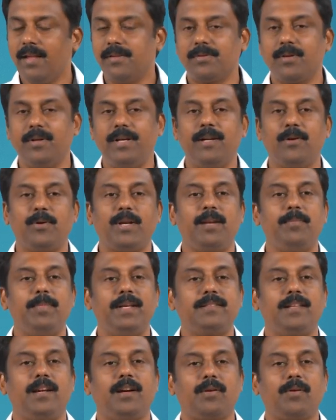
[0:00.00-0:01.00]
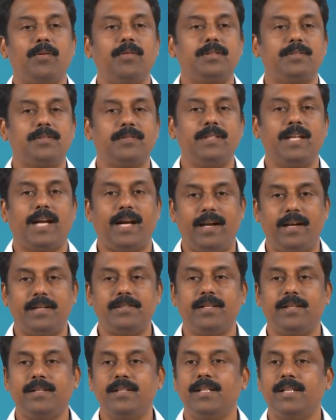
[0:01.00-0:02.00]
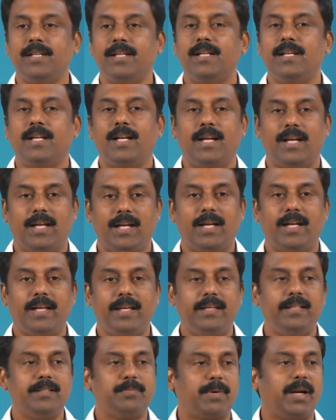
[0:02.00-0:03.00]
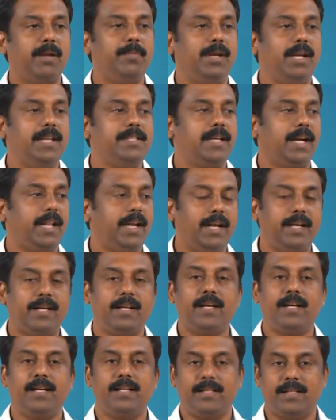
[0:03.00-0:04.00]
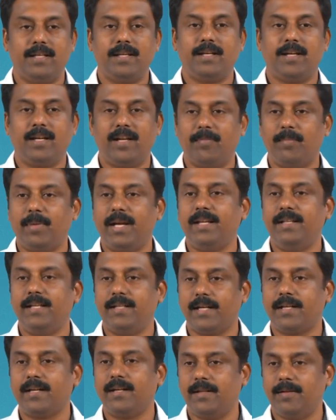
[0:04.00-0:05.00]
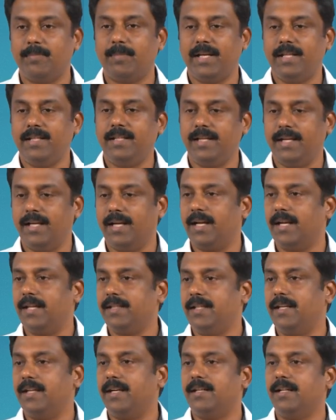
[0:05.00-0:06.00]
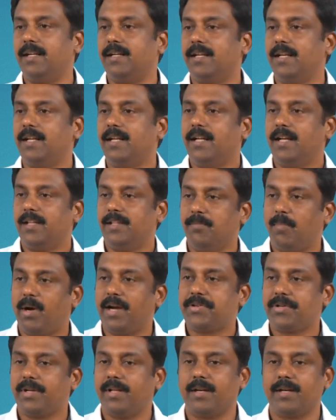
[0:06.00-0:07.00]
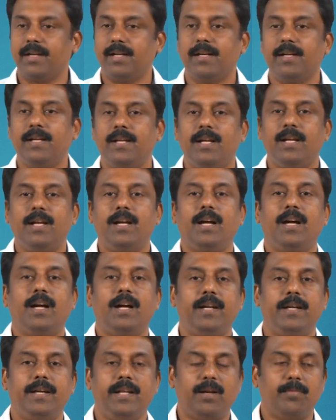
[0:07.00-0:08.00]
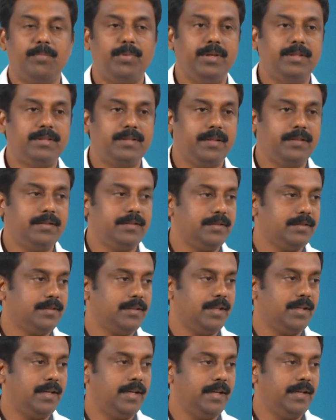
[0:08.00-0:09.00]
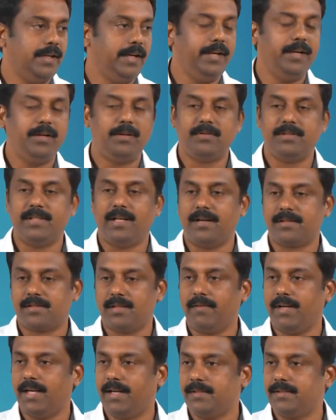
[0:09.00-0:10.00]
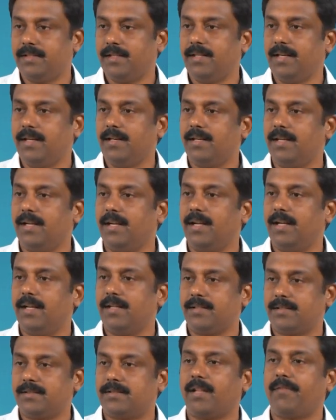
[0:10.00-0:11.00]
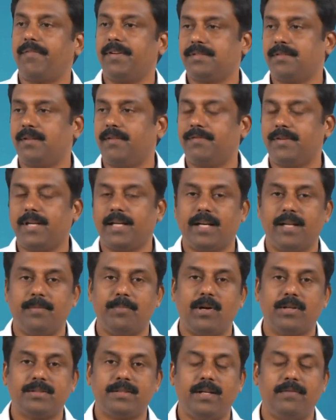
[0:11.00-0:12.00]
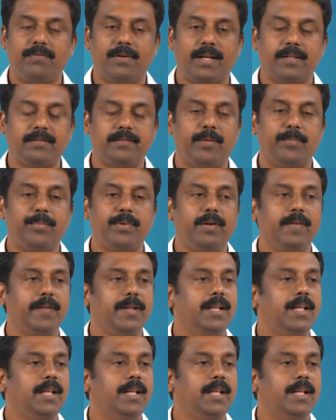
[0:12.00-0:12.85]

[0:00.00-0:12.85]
So, in rutile based electrodes the hydrogen is primarily generated by the, by the, the the moisture uh, decompositions uh, leading to generation of hydrogen uh, in, the surface of titanium oxide for example.